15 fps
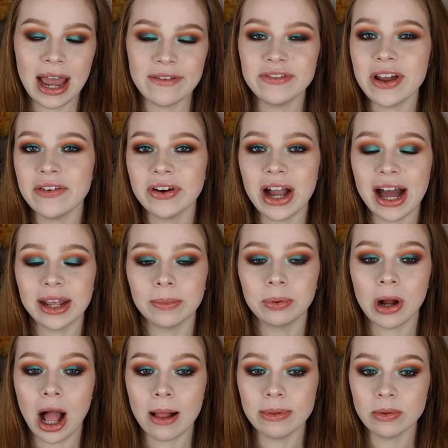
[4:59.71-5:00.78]
I've never had a
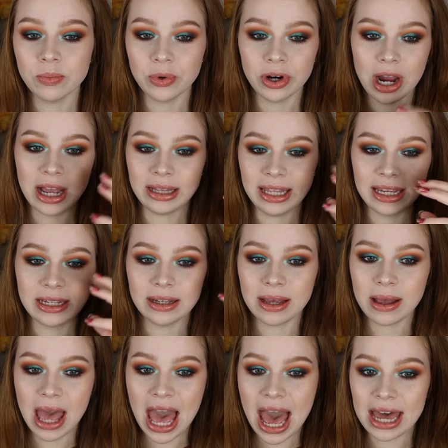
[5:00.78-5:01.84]
problem where I like
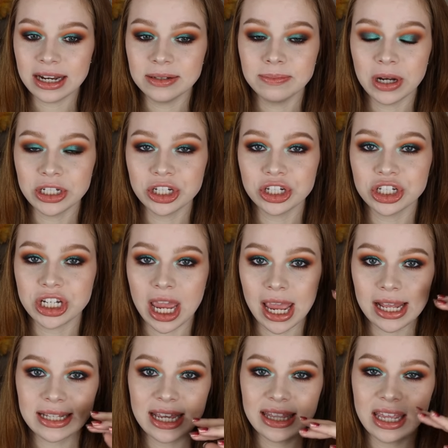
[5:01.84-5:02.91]
add a bunch of
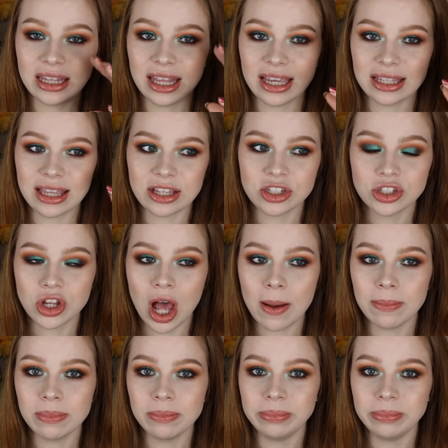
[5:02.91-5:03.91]
shades and then like they stop